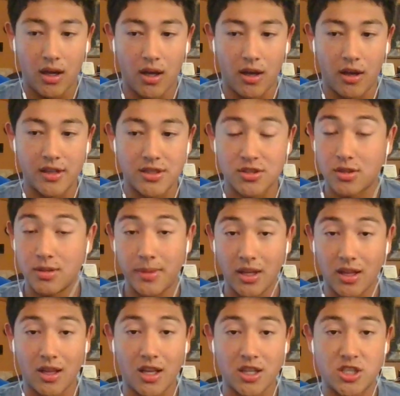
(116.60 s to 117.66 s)
It's going to be
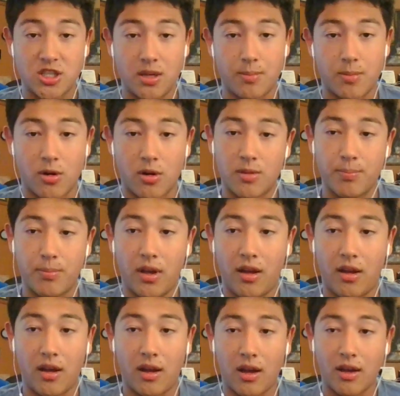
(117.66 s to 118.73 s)
a lot cheaper,
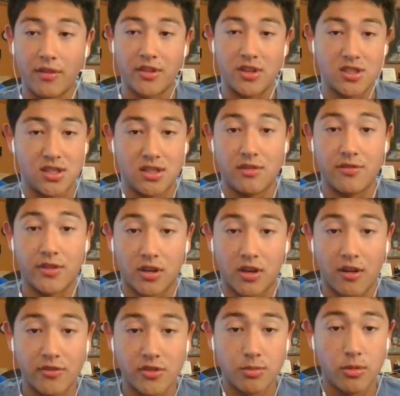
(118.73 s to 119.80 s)
but obviously, if you're
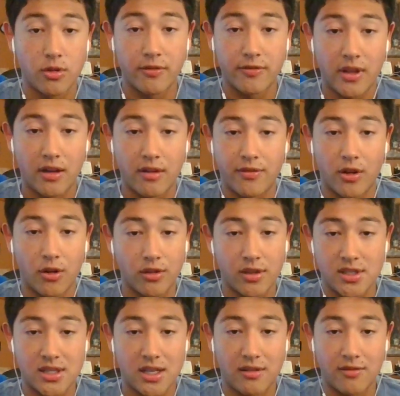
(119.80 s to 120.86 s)
comfortable with that, if you're
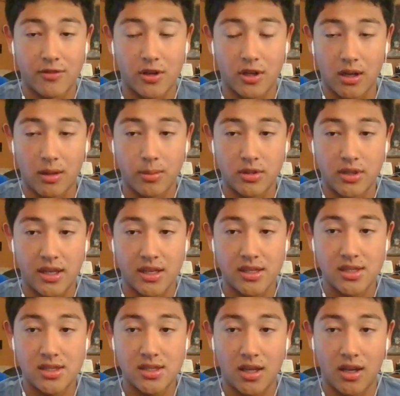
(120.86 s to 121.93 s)
only staying for a couple
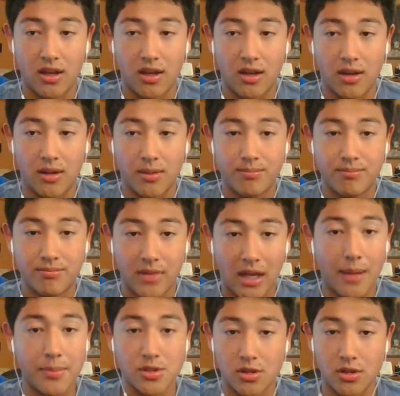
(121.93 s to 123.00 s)
days,
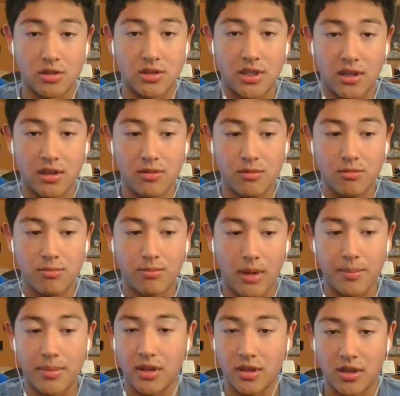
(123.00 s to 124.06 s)
capsule hotel
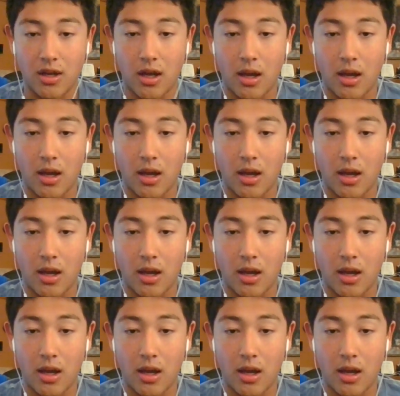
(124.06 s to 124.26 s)
might be a good